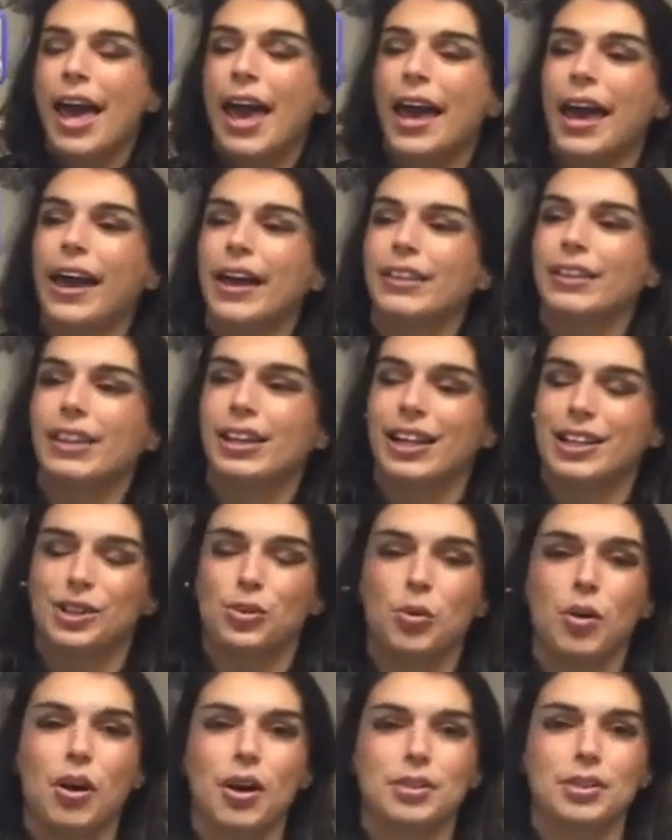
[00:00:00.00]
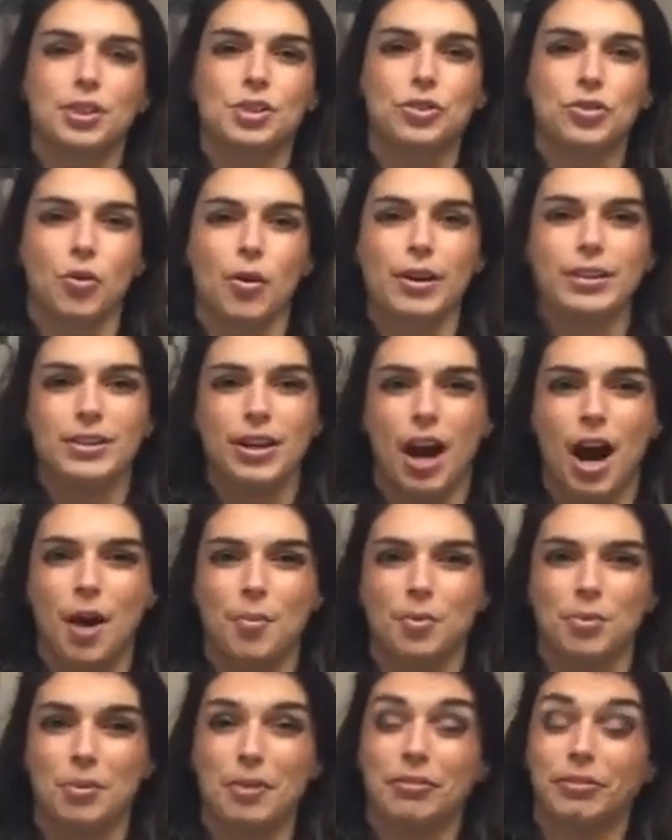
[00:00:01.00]
and then as well as enjoyed time
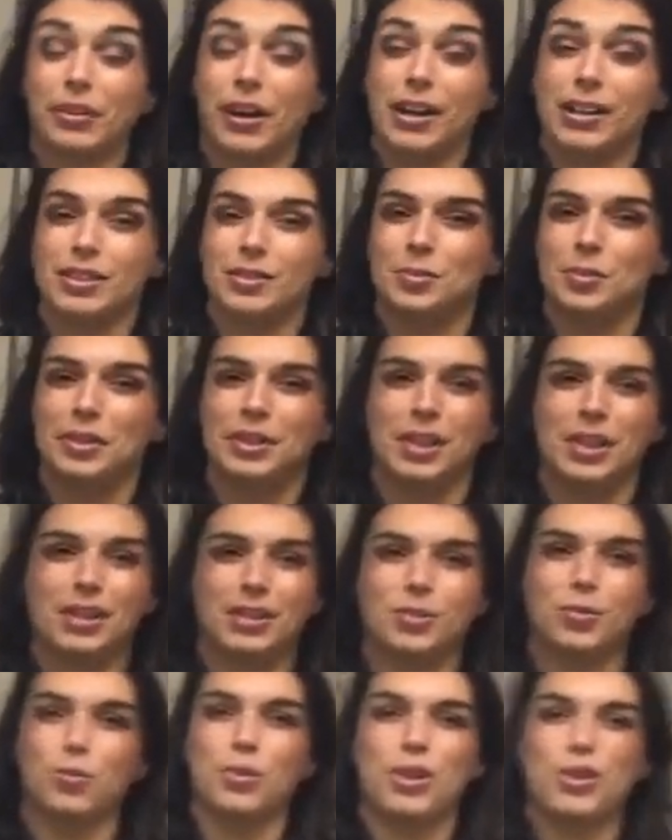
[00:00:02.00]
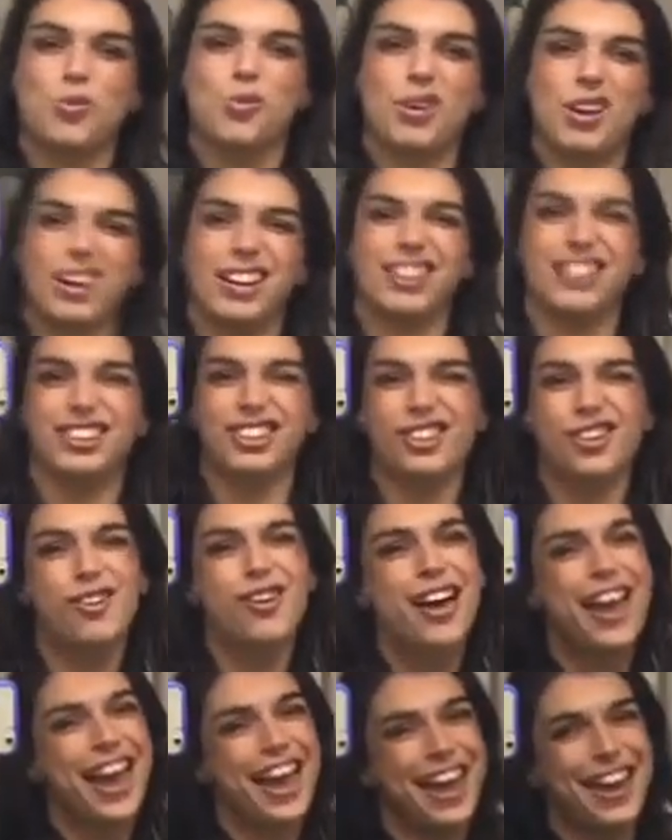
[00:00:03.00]
with my friends because we went a little
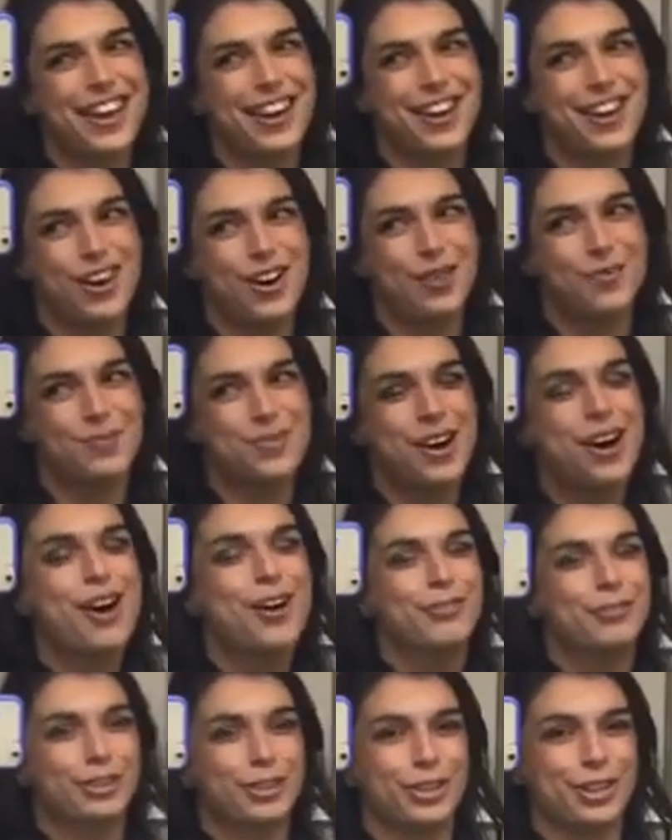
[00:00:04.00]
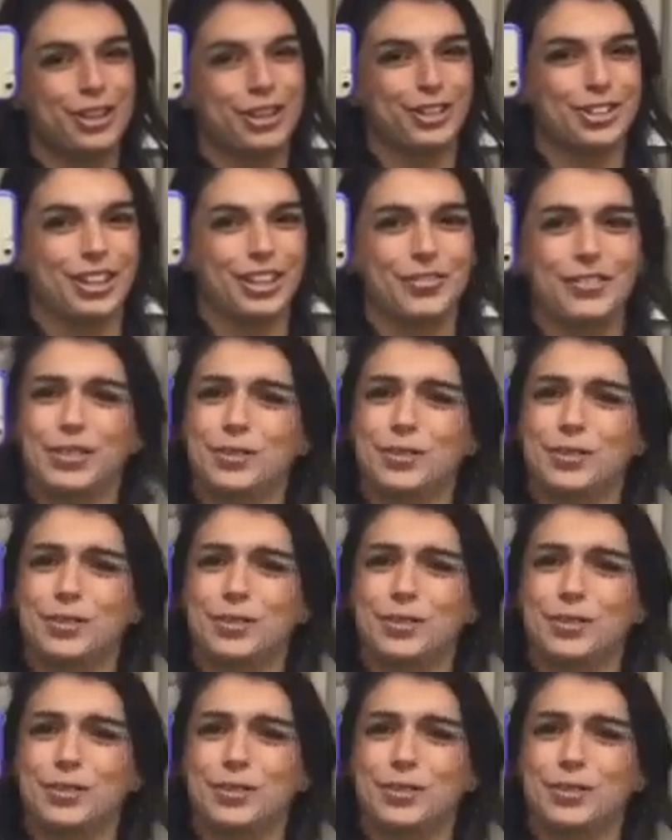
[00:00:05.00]
ham for New Year's Eve.